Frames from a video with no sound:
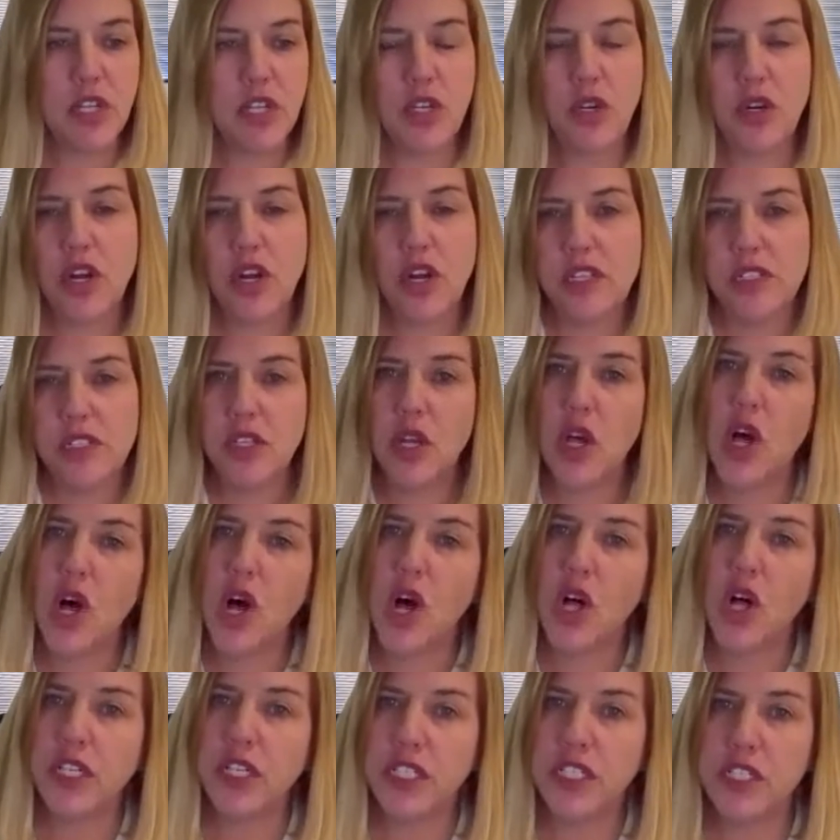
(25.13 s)
across
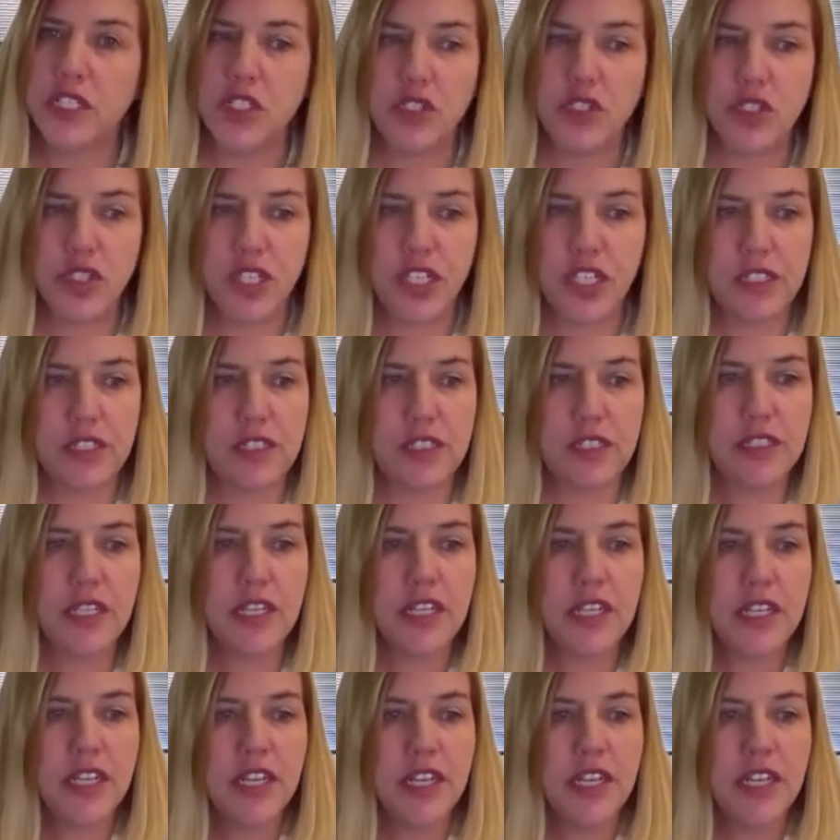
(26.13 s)
all industries.